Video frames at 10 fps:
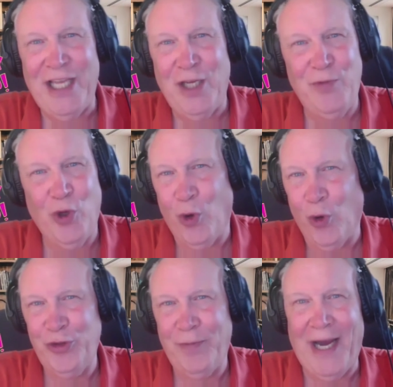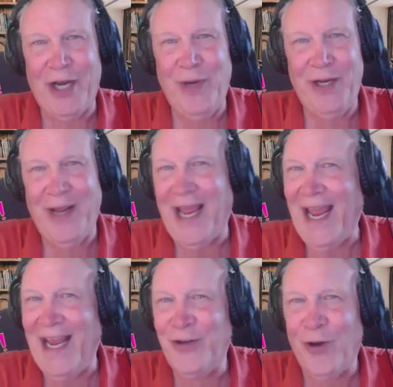I am your host, moderator,
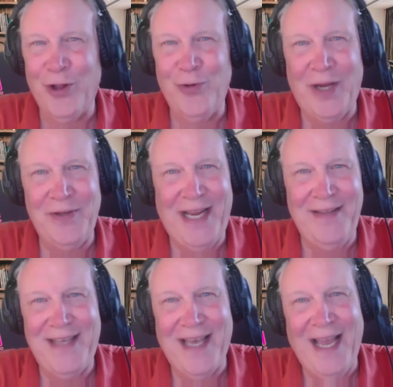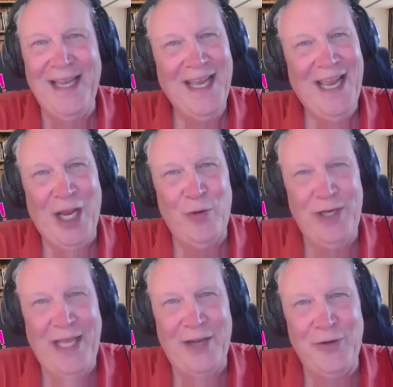and all-around nice guy,
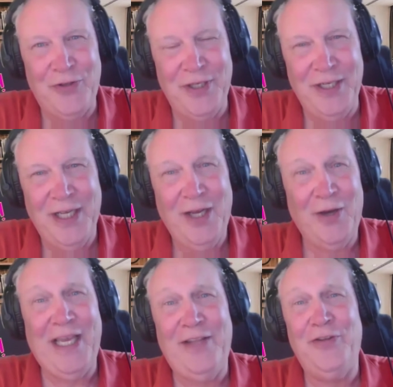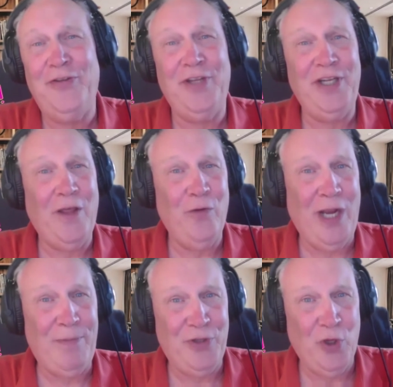Edward Anderson. Okay, this is another
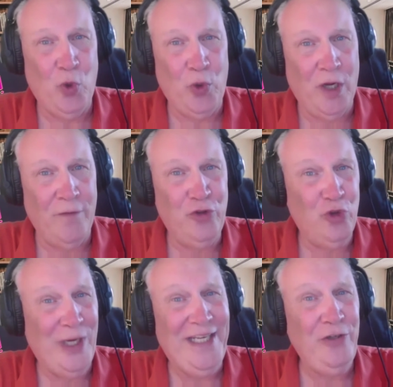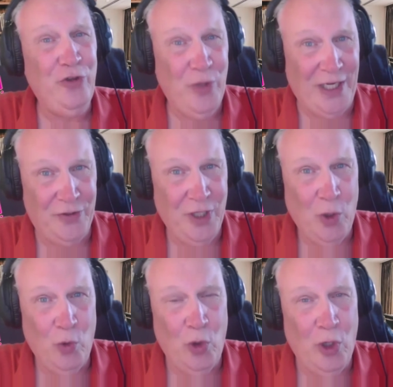episode of Trading Tricks,
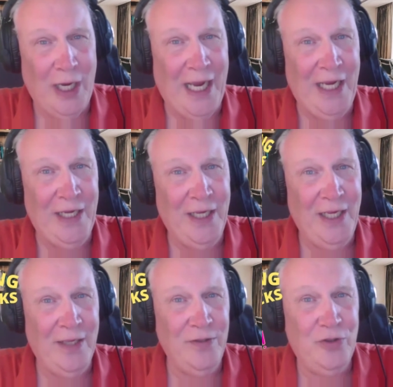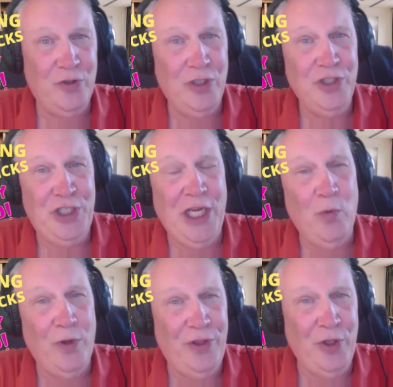where I share
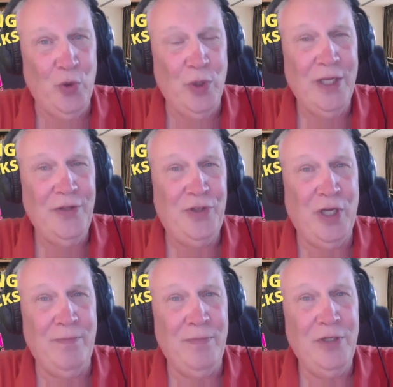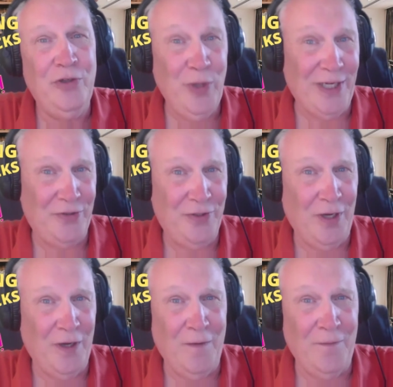with you some tricks
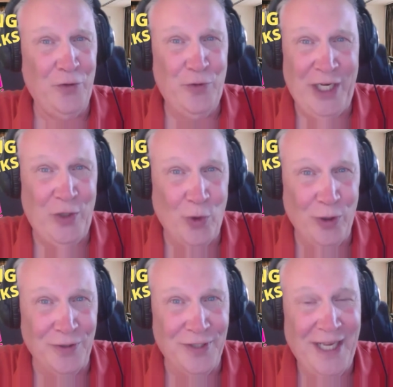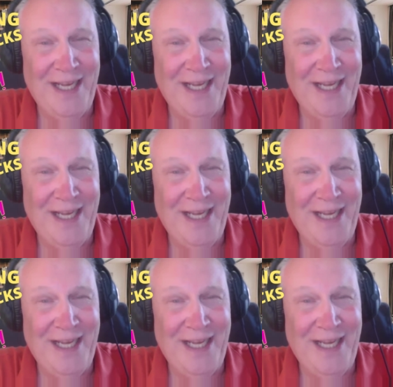of the trading world.